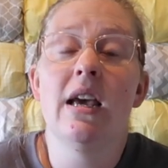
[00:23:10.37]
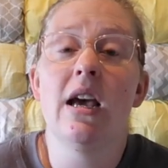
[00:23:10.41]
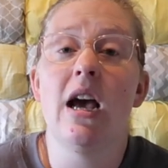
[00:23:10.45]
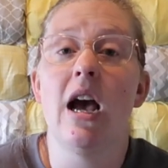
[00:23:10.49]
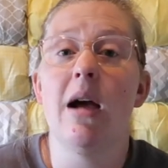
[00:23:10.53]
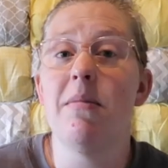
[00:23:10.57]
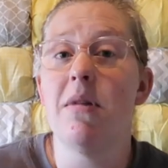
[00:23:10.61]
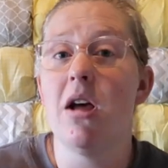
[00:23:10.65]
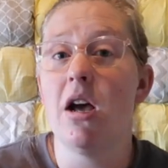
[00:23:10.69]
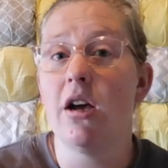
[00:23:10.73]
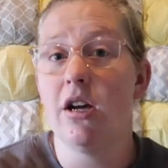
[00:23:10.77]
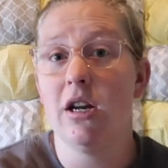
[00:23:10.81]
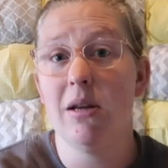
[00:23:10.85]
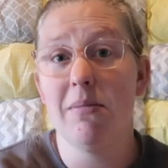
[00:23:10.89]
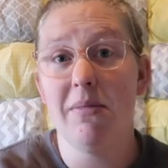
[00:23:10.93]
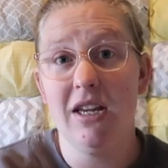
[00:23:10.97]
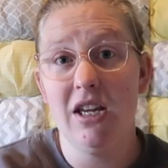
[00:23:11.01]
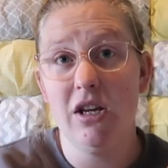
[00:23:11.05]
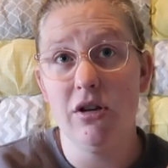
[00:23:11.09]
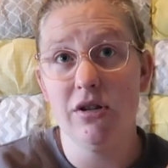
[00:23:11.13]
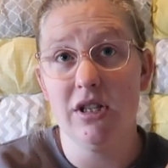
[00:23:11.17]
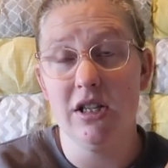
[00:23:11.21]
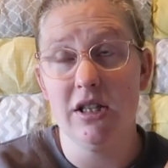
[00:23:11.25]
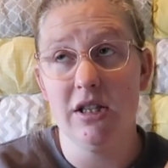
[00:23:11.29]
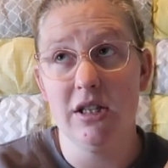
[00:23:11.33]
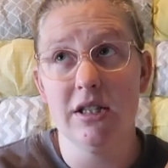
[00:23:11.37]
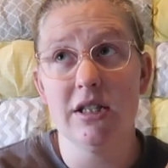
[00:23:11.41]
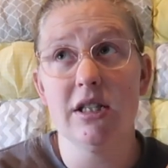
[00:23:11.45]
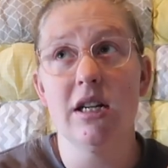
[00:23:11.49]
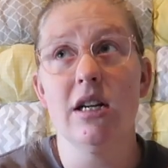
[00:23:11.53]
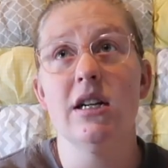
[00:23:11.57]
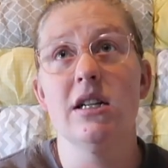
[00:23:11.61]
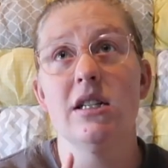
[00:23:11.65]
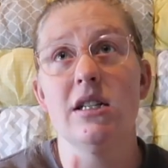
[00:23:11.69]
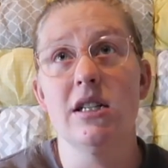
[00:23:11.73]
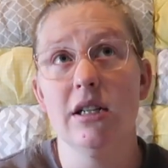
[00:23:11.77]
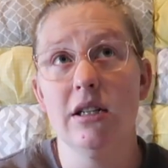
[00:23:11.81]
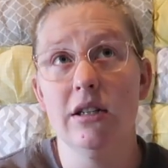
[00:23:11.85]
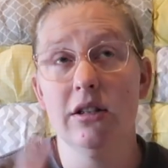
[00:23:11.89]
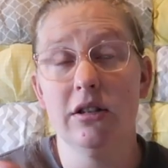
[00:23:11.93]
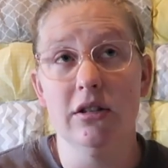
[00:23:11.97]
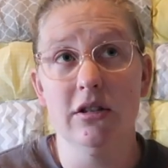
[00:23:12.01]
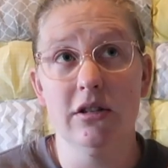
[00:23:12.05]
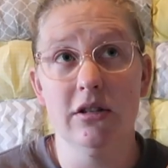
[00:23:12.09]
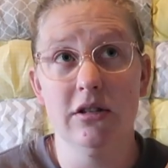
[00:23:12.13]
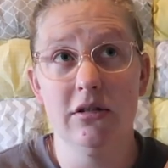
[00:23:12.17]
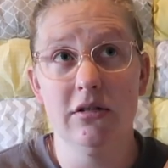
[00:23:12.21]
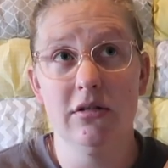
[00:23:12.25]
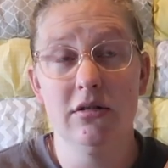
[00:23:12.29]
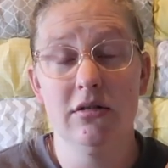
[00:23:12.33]
I'm not going to be using this
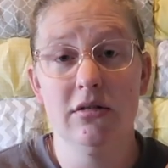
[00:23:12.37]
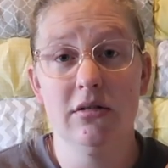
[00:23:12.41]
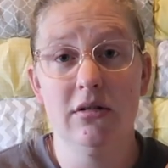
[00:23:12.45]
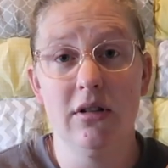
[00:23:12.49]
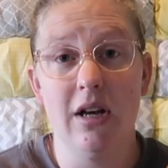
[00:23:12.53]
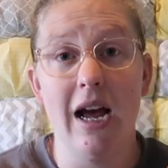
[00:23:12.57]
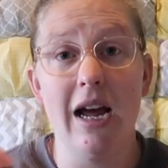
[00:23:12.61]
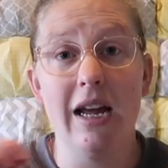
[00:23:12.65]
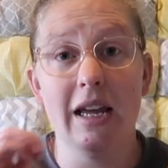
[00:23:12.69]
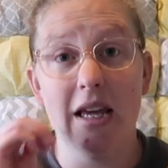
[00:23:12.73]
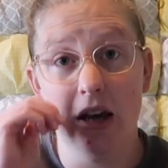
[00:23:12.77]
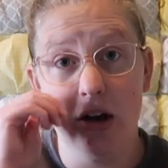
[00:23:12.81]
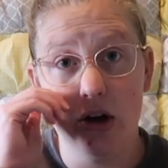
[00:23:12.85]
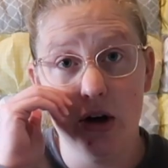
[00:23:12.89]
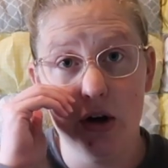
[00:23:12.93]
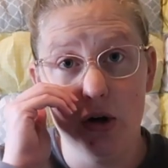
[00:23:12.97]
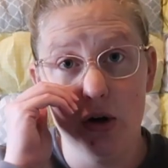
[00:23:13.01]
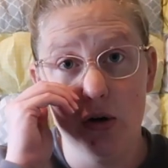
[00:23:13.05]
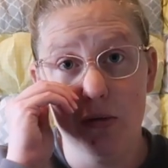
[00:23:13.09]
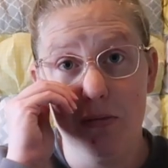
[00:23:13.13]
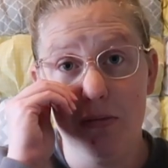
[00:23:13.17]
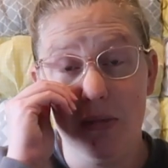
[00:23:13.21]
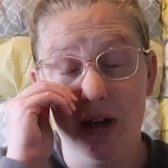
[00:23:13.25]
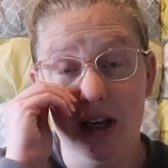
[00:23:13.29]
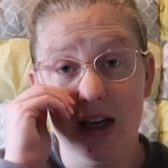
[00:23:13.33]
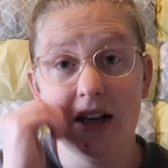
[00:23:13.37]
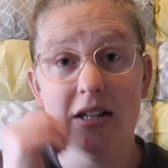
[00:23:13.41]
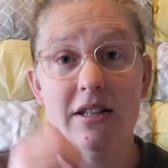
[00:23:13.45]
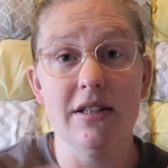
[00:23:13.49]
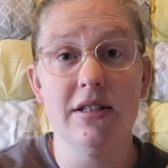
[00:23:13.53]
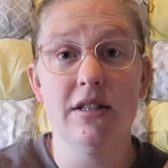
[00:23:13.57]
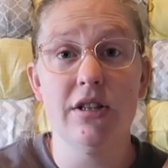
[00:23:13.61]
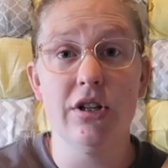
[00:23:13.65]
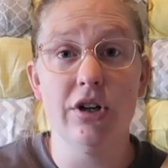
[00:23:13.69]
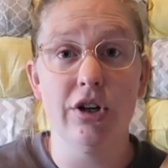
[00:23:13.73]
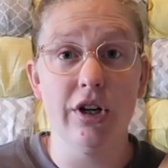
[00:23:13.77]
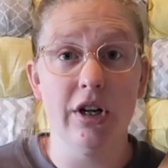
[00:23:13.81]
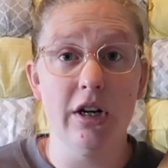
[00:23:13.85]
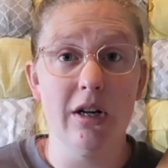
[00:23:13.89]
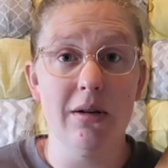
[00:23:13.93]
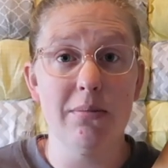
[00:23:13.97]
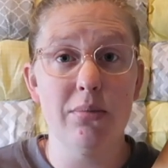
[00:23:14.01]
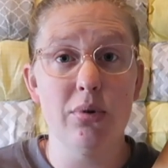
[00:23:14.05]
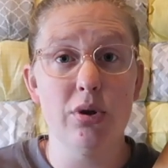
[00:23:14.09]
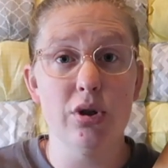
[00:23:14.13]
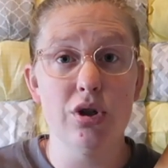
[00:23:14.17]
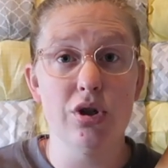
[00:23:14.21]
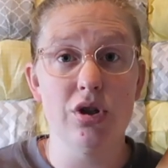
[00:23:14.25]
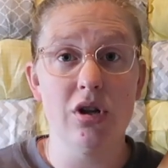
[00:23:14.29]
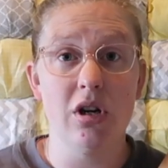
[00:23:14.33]
until I get home because they're going to
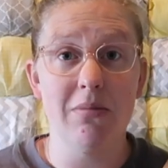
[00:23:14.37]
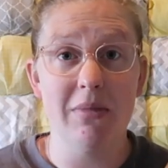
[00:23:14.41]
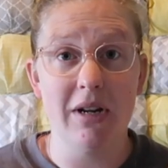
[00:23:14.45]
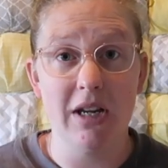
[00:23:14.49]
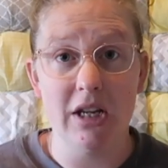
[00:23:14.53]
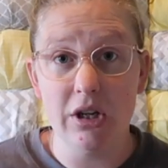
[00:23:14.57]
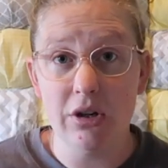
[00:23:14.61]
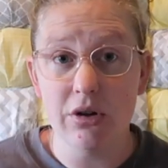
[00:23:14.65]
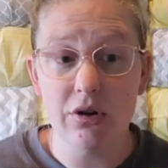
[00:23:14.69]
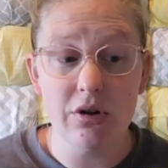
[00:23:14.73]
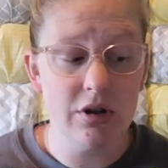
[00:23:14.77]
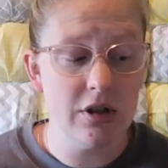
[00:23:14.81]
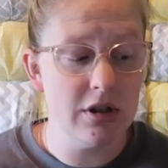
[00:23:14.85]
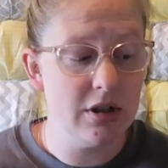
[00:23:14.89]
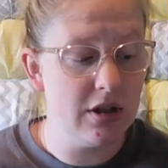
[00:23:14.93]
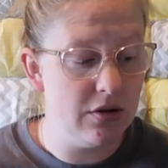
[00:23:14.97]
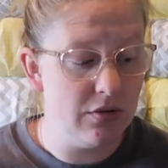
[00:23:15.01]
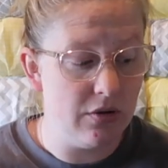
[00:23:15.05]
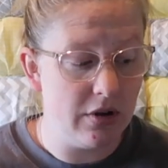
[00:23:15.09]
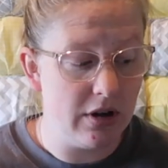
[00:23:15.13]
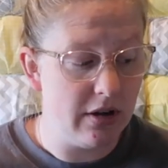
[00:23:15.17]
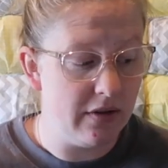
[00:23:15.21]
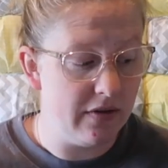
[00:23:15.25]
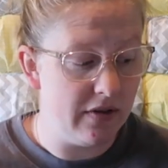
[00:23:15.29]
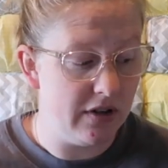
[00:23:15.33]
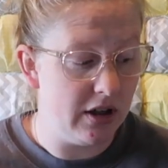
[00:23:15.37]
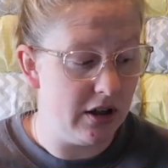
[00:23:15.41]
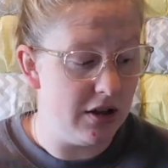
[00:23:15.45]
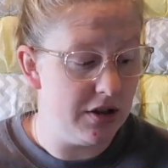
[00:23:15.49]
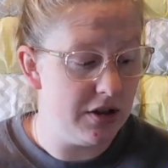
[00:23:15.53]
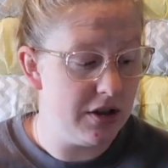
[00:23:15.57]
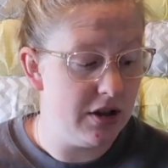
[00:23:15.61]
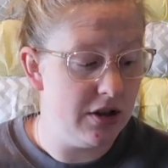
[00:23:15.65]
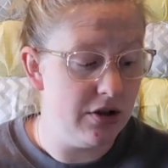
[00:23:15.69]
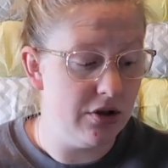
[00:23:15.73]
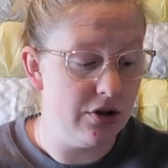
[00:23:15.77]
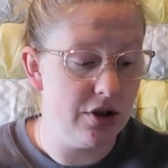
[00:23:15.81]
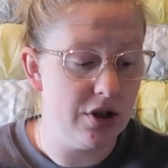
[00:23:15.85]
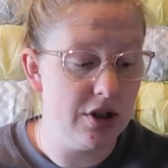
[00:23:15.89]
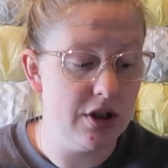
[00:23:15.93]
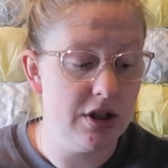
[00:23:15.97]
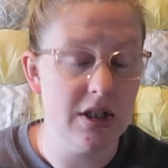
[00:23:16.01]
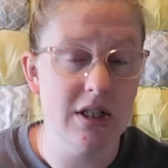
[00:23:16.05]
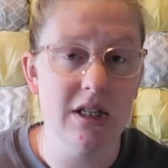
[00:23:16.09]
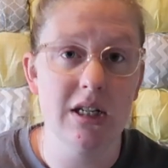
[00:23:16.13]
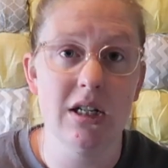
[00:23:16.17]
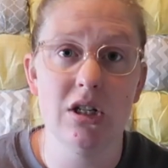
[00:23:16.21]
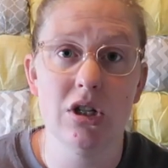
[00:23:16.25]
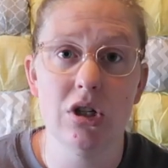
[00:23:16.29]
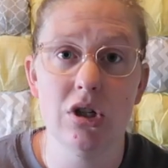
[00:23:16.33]
push on my uterus and whatever else the nurses
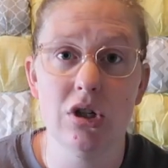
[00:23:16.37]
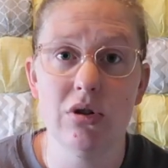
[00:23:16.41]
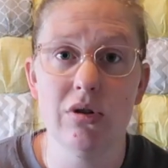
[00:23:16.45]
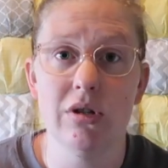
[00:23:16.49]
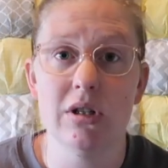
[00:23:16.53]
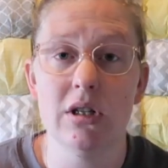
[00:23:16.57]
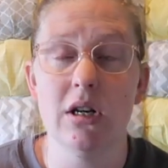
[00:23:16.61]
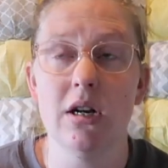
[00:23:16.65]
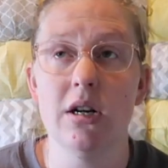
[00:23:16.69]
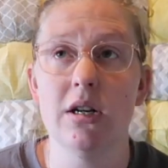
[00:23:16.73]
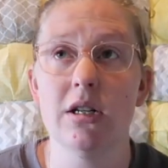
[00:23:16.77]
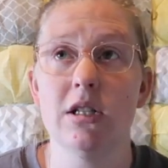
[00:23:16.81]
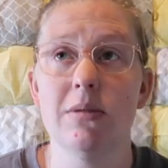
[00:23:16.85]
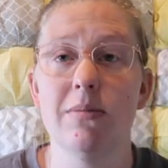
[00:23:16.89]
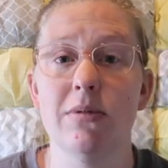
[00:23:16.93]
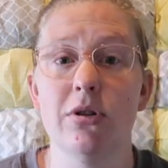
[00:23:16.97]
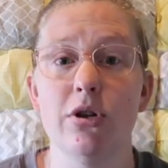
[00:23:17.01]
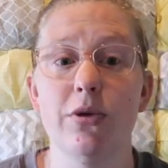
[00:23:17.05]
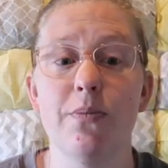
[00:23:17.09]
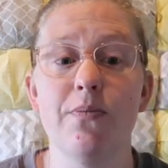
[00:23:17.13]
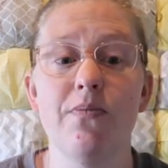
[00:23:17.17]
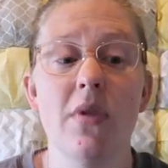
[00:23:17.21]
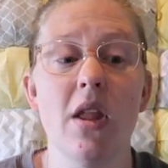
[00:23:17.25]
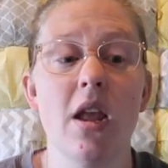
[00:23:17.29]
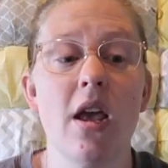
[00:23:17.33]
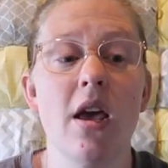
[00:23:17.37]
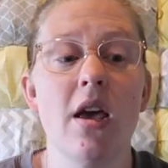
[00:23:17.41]
need to do at the hospital.